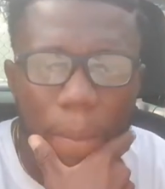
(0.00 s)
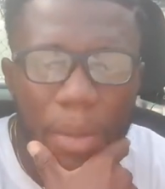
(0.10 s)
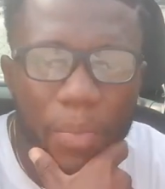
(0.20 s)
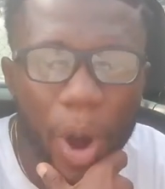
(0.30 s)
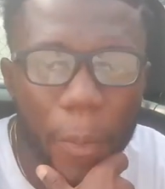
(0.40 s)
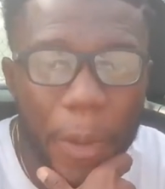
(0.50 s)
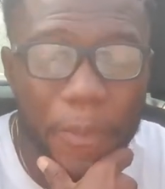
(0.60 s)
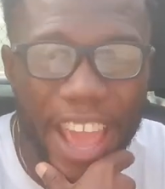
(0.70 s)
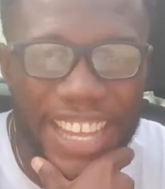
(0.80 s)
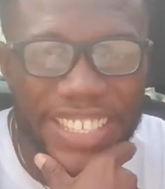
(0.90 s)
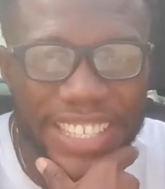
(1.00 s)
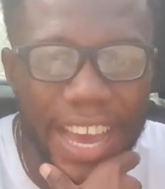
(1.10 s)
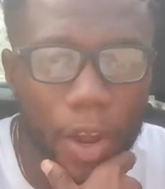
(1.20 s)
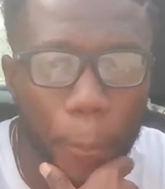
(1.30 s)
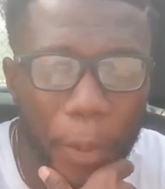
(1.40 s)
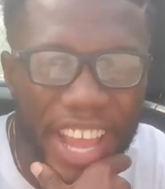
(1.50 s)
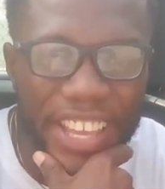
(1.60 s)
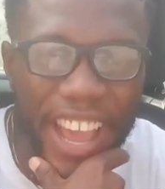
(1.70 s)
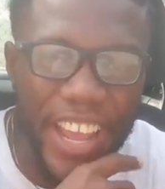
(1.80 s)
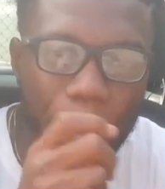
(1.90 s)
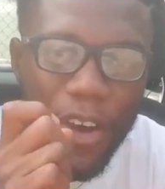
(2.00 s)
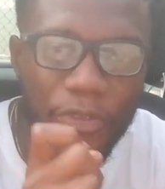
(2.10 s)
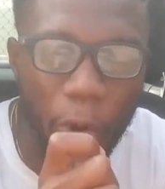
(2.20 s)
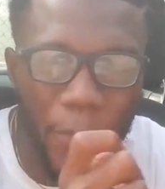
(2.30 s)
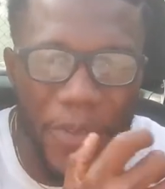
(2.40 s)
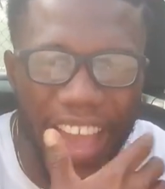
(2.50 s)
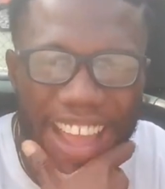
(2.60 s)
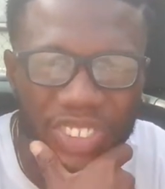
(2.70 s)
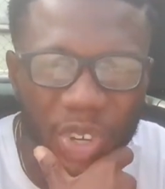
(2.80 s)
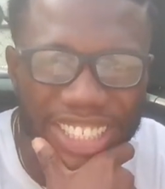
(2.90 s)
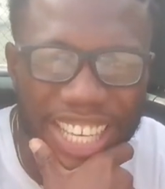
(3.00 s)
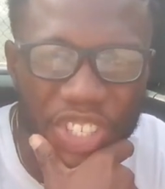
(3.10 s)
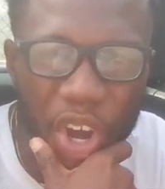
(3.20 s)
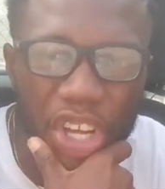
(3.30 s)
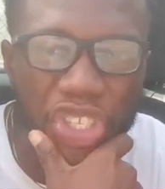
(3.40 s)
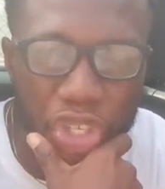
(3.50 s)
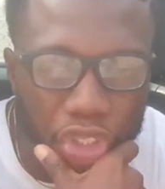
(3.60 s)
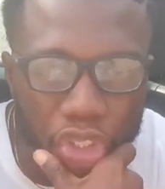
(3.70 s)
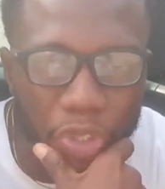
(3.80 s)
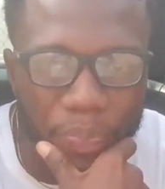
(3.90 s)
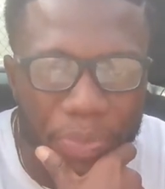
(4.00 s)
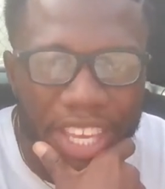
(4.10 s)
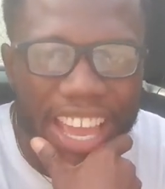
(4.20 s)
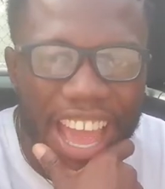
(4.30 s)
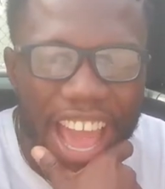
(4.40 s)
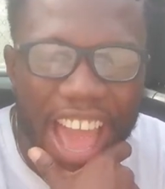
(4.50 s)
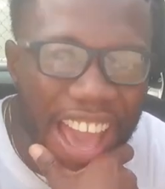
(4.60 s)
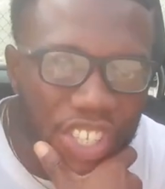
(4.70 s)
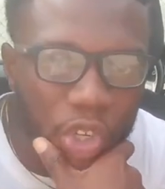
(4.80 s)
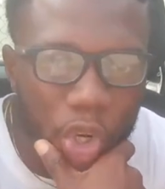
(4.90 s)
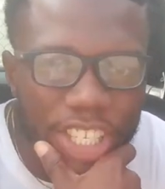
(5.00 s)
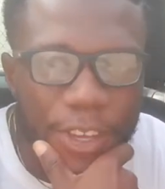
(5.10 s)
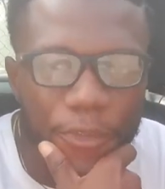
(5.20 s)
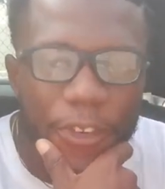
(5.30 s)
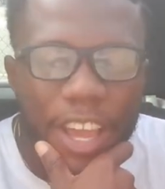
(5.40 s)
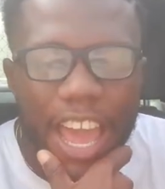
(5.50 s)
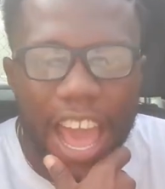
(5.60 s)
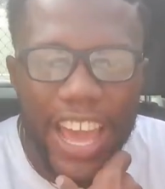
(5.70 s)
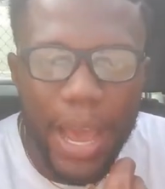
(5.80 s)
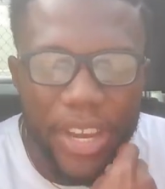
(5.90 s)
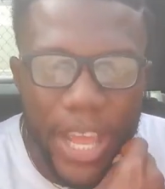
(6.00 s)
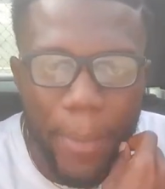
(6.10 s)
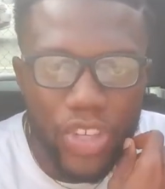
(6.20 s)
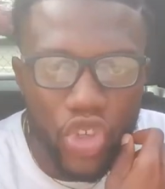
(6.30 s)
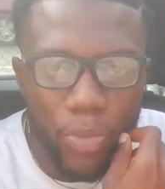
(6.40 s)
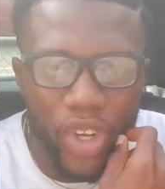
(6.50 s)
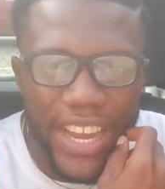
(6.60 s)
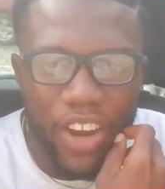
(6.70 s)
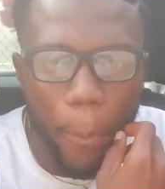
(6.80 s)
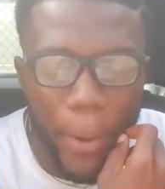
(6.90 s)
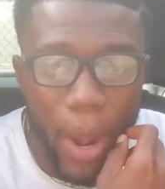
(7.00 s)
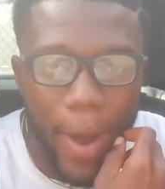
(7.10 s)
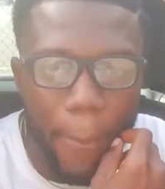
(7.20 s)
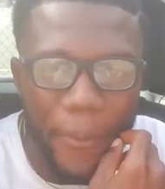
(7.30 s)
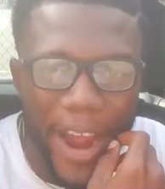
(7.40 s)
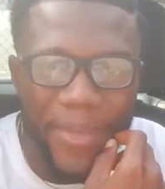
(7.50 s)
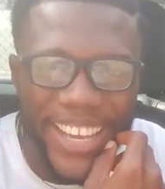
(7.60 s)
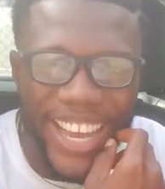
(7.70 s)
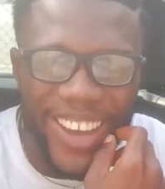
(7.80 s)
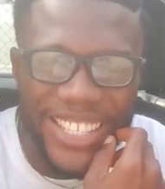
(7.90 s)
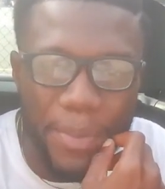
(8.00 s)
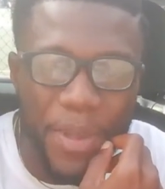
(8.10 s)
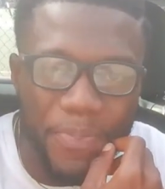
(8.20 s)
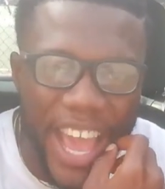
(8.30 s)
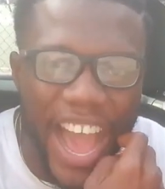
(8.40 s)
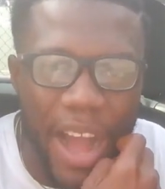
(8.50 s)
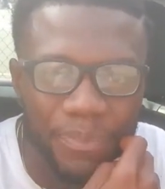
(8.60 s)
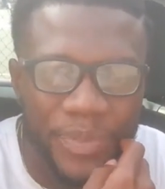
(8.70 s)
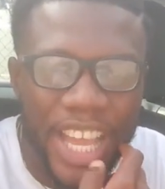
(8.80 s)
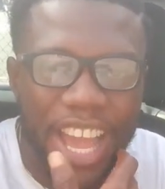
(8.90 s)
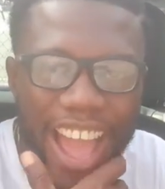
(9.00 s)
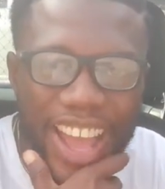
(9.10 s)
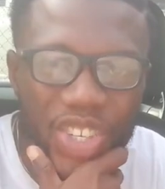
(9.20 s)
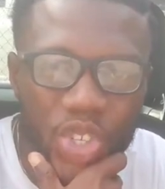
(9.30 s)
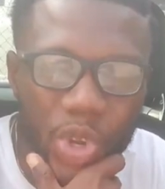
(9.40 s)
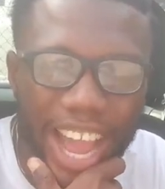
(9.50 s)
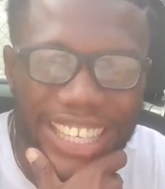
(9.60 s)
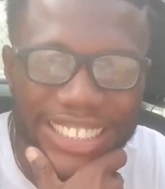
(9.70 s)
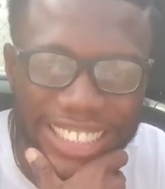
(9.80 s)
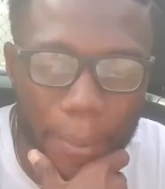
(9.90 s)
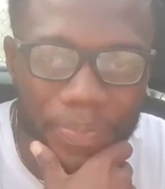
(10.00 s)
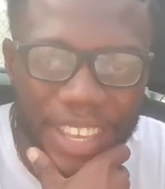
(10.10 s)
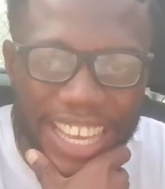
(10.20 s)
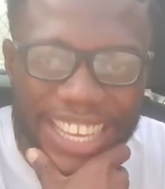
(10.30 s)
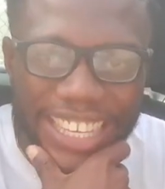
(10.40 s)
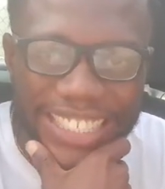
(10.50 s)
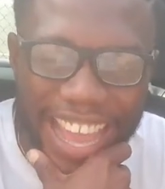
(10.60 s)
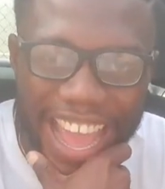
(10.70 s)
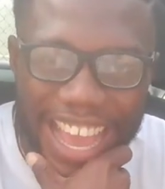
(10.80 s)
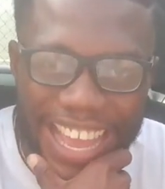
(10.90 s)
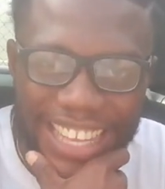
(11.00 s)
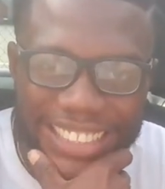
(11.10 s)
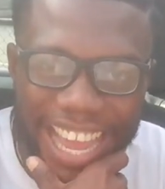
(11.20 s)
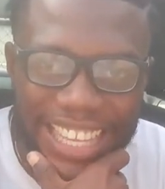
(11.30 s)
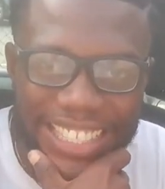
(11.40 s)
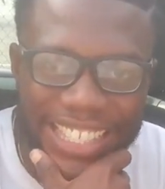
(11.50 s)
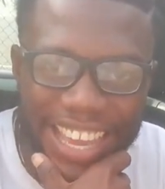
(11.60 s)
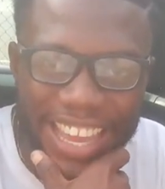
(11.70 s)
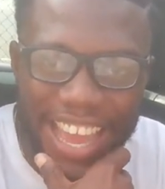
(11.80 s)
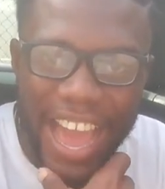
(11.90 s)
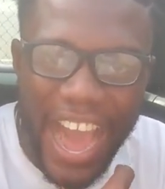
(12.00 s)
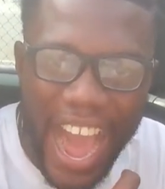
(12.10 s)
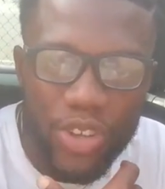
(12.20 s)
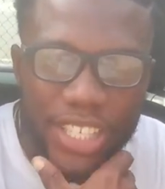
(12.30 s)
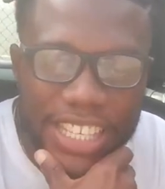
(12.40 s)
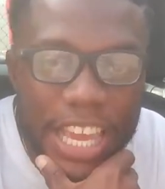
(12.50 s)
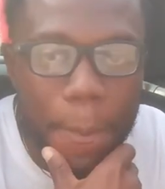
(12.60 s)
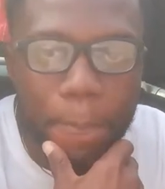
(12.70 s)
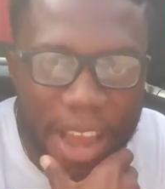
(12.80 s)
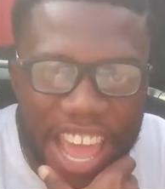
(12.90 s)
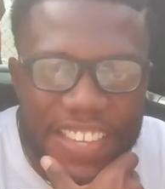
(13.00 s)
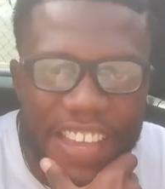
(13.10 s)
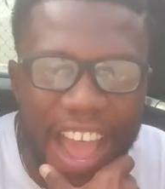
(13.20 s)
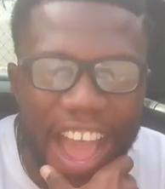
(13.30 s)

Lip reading: Me mo bi bia chena no pay Edba Phobia headquarters on YouTube. Exclusive and I'm a de best woman nano pair wa bra make out be biam and so edit them na a dear to say out keep players